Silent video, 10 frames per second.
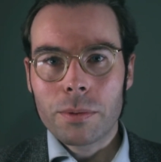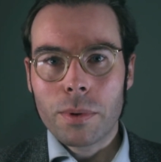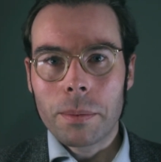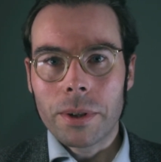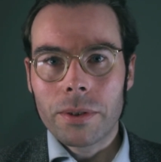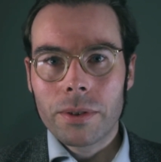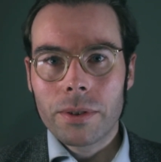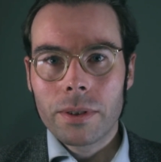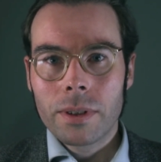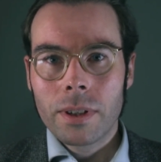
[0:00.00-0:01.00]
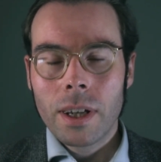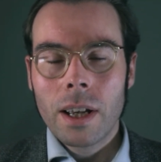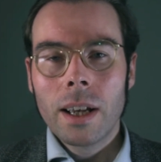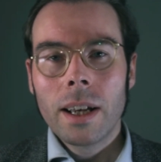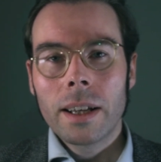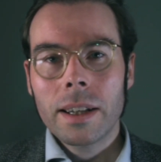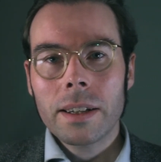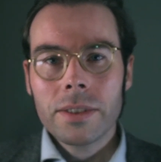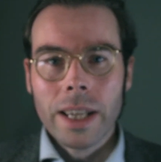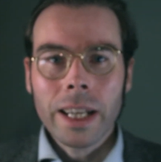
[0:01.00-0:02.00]
premise. And then the
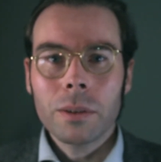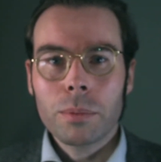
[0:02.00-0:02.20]
second